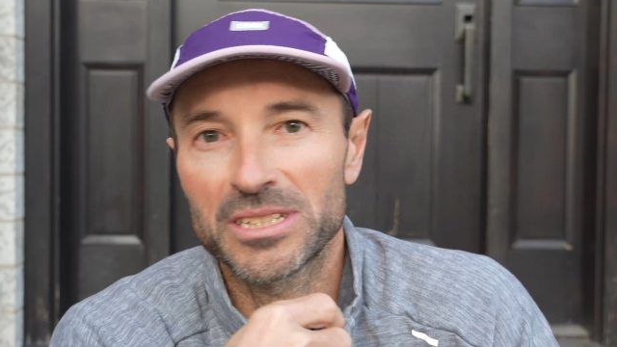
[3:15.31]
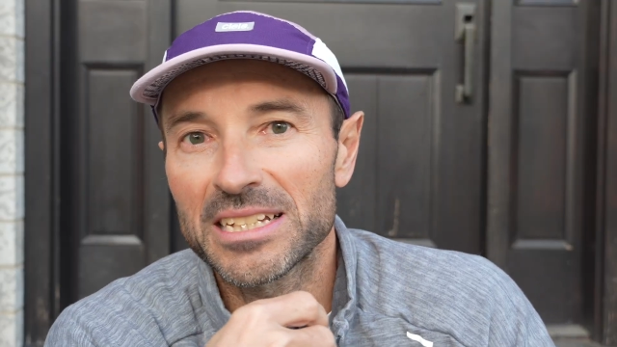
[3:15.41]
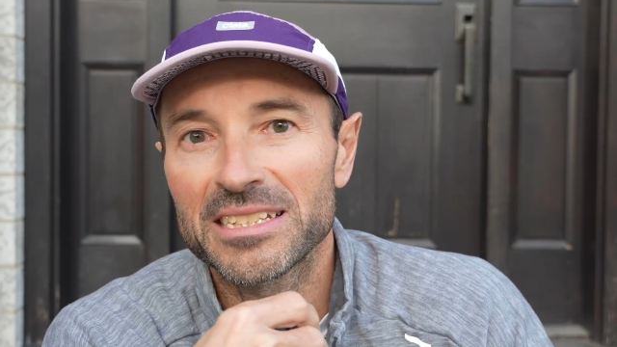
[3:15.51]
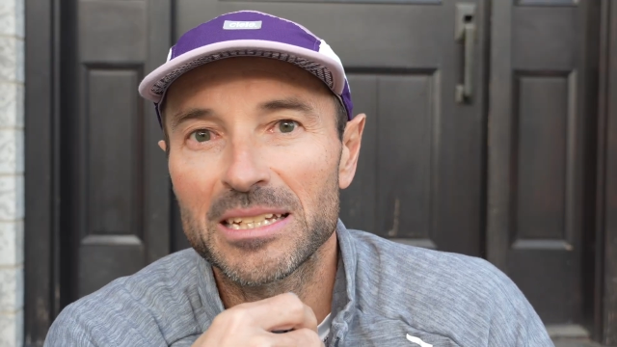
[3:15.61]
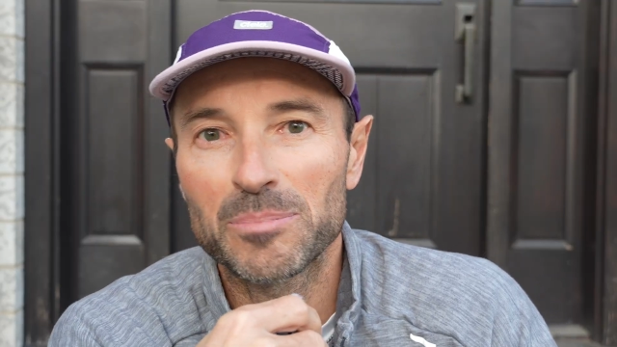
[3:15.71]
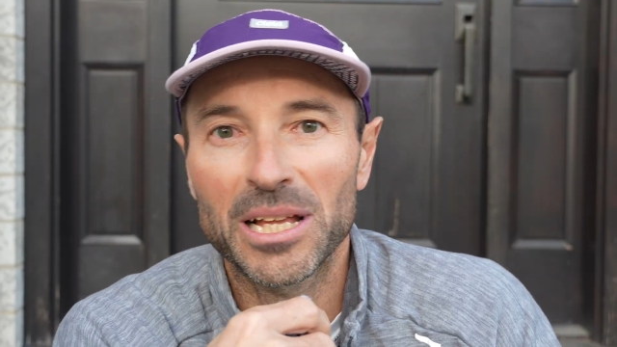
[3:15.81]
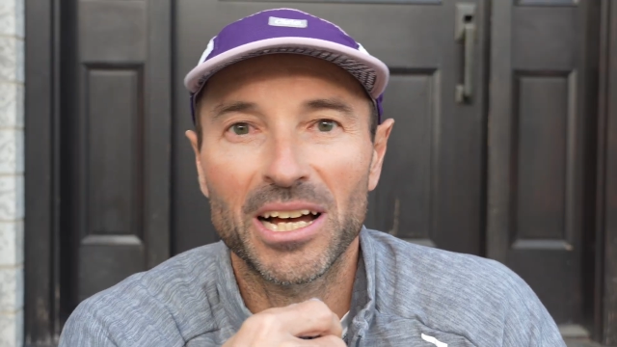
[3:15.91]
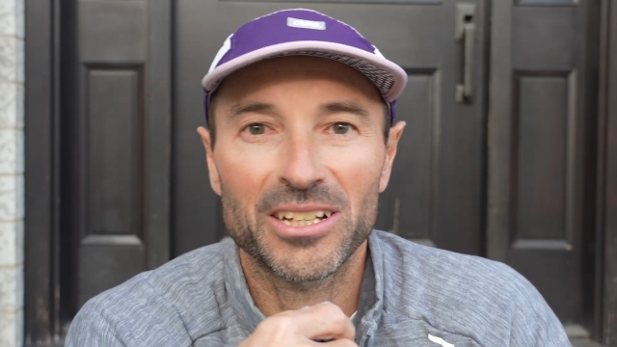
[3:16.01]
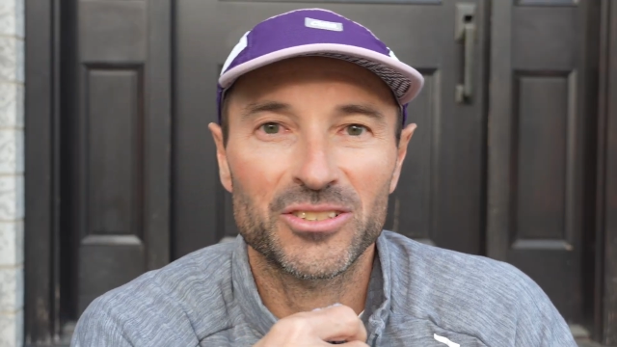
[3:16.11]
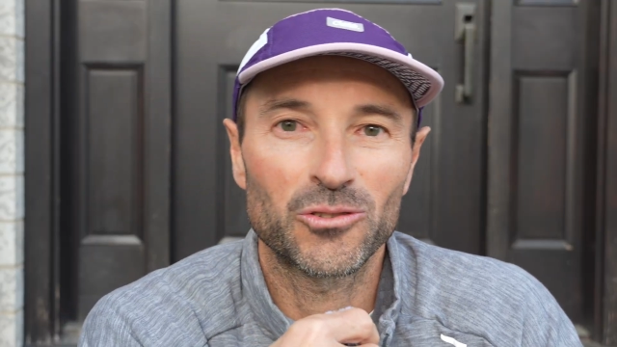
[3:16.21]
Disney
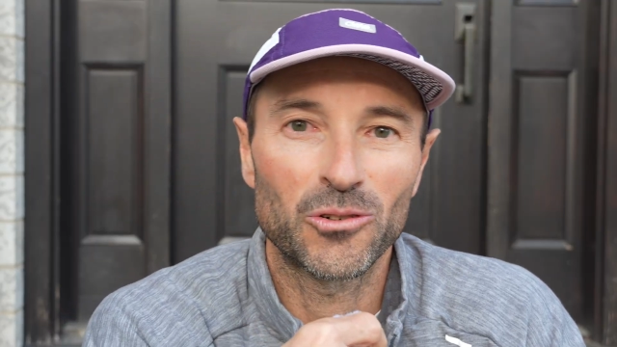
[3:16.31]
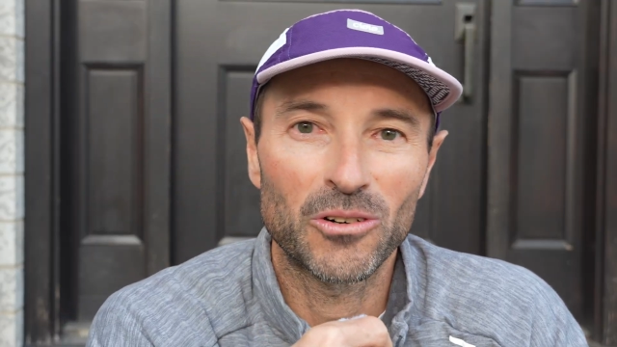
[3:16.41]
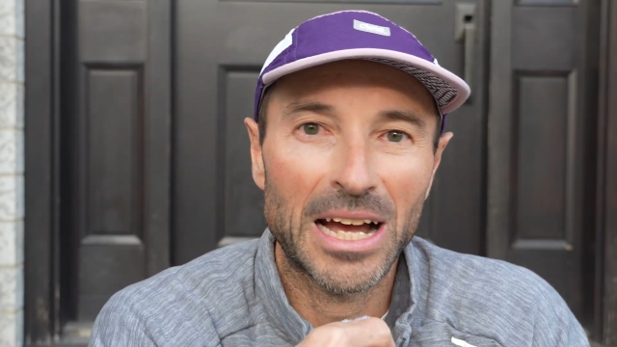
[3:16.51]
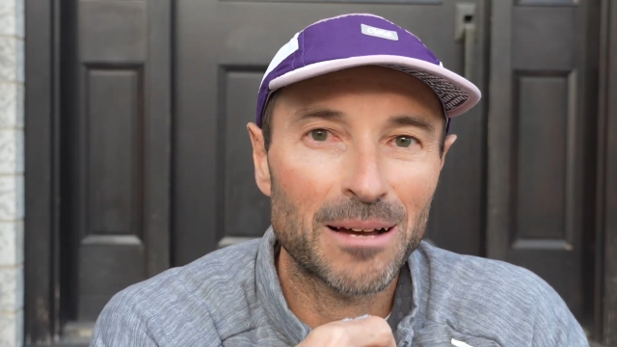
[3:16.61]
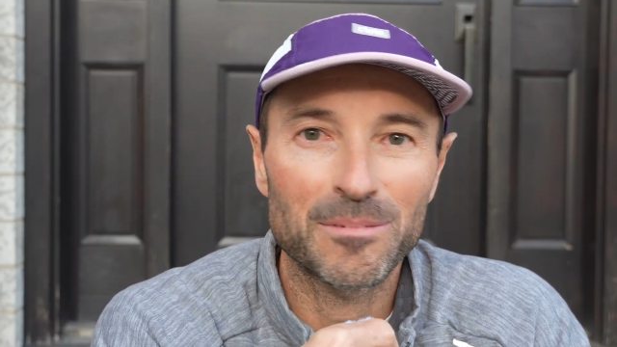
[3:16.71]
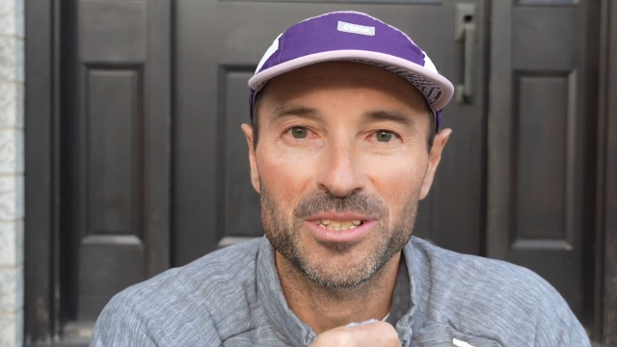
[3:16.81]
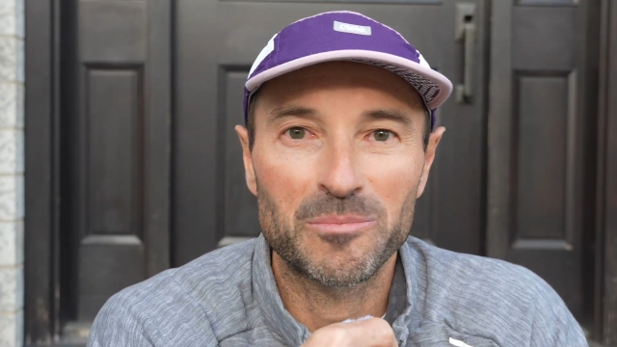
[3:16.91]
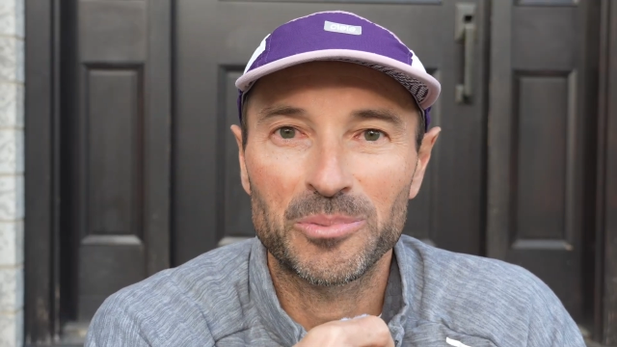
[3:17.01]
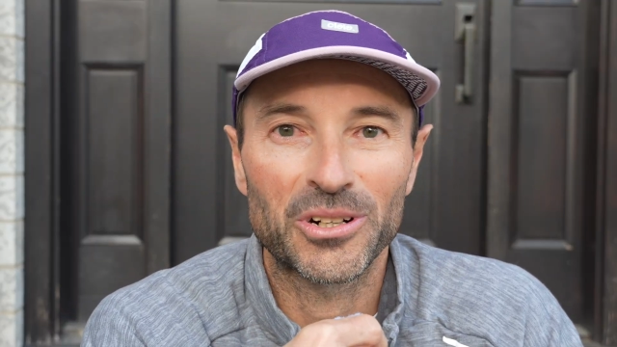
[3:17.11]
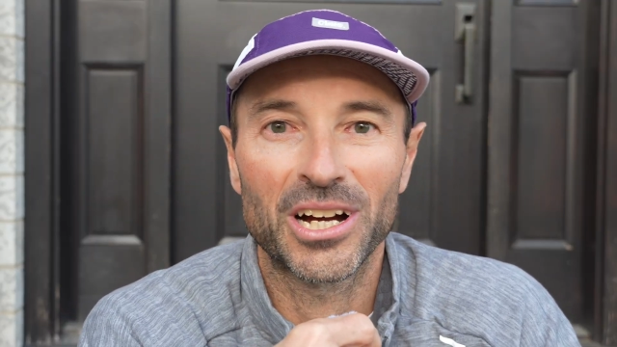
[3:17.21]
Plus or
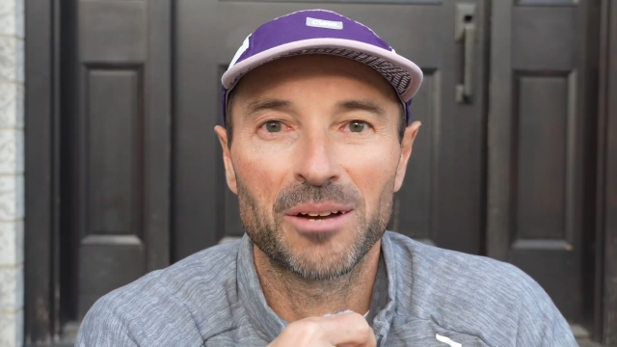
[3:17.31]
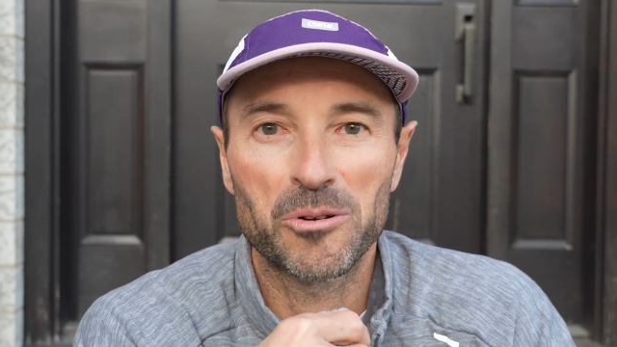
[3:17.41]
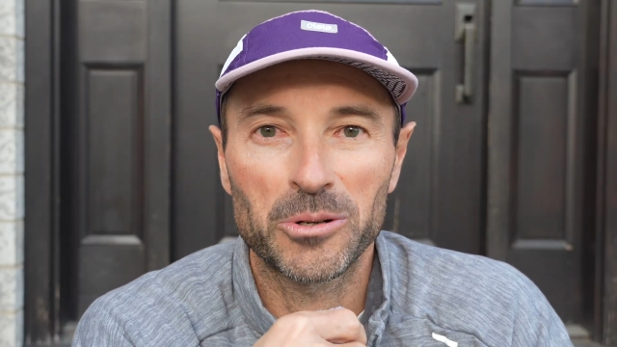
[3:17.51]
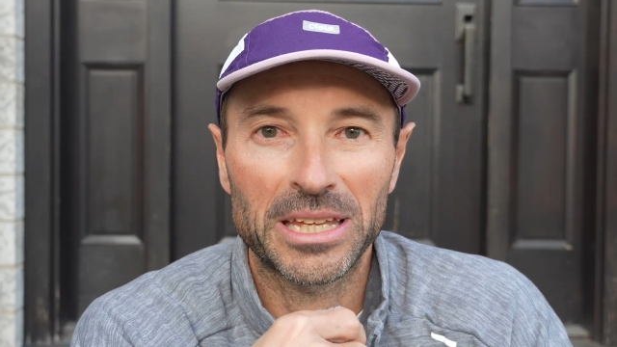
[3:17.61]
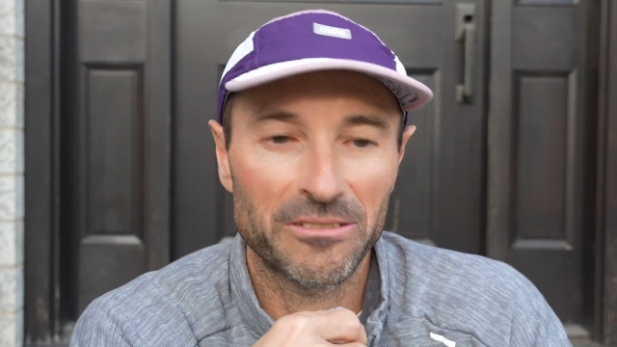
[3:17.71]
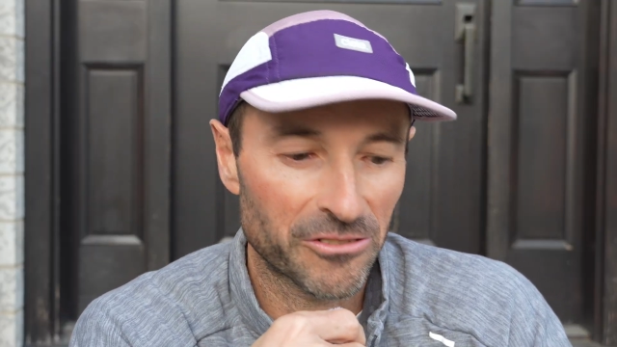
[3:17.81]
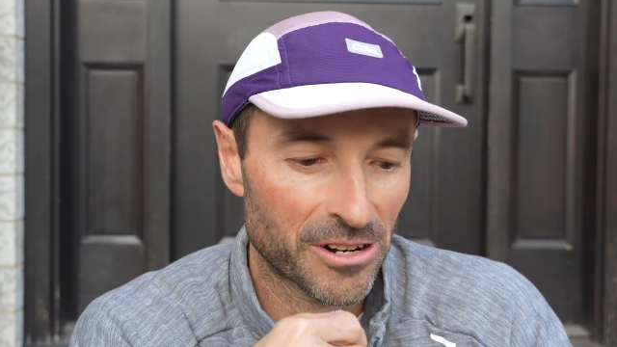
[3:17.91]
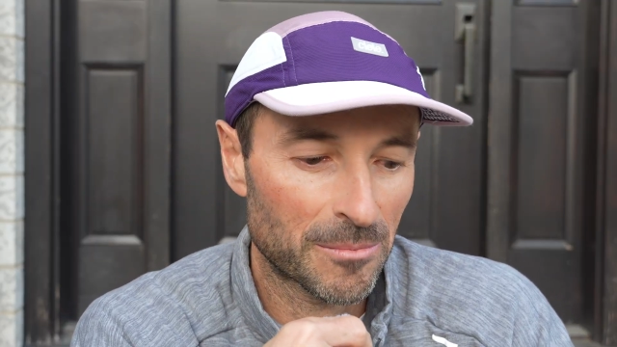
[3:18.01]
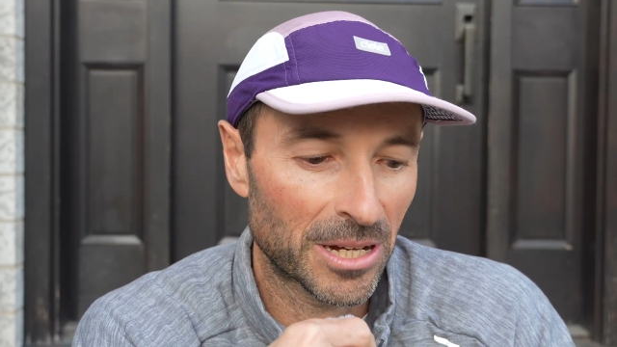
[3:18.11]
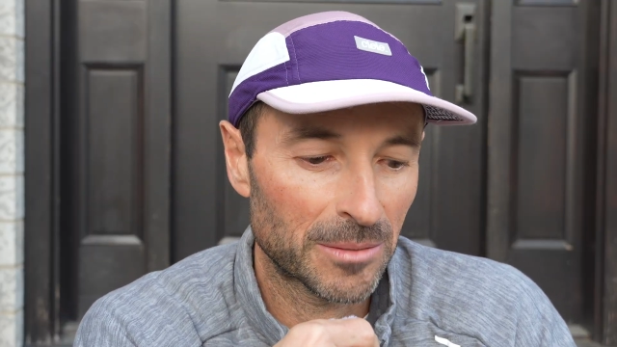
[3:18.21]
Amazon Prime or whatever
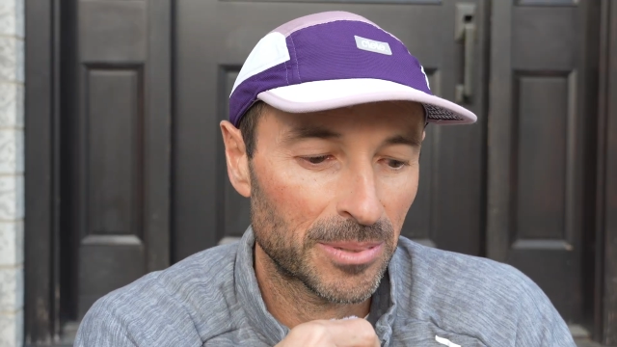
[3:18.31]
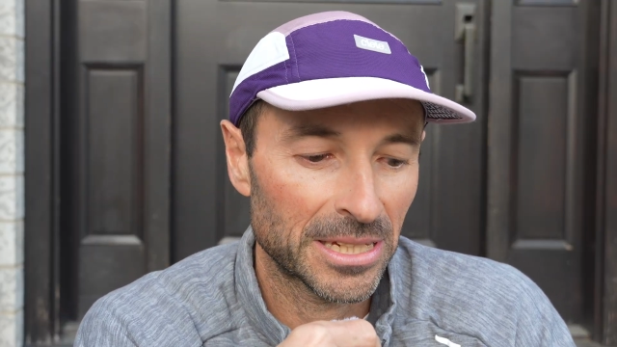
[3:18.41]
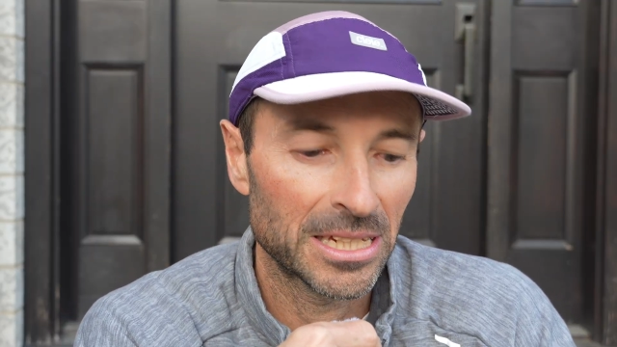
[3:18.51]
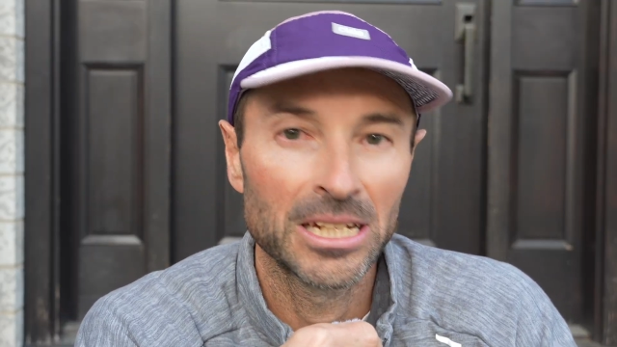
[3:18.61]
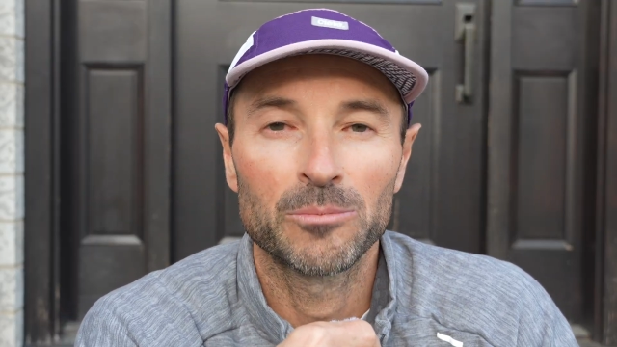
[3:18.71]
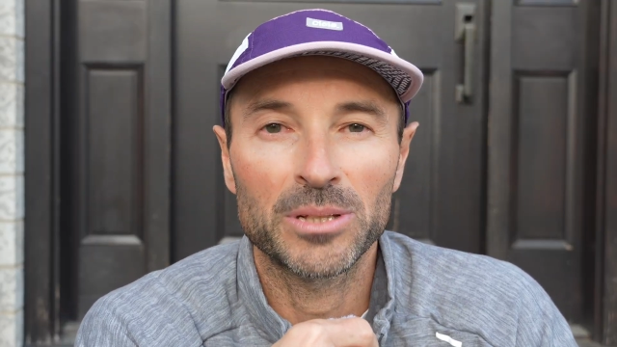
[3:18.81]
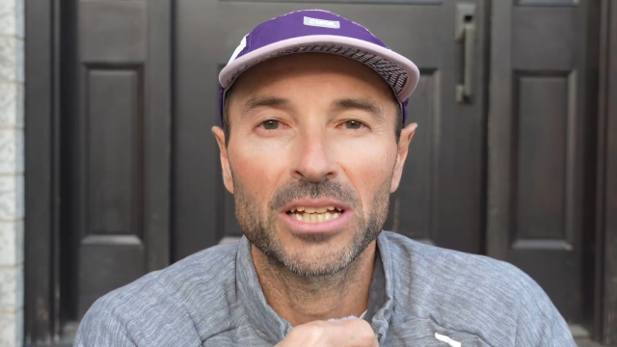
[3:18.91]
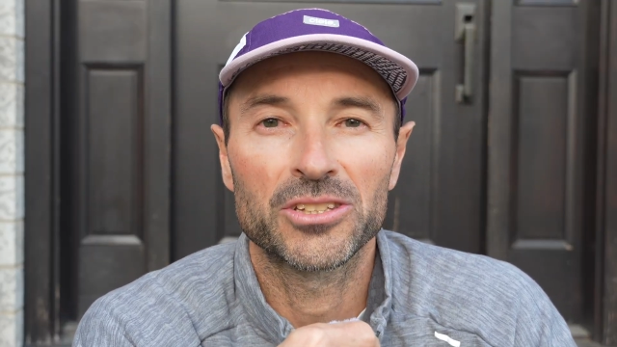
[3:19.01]
it might be, but I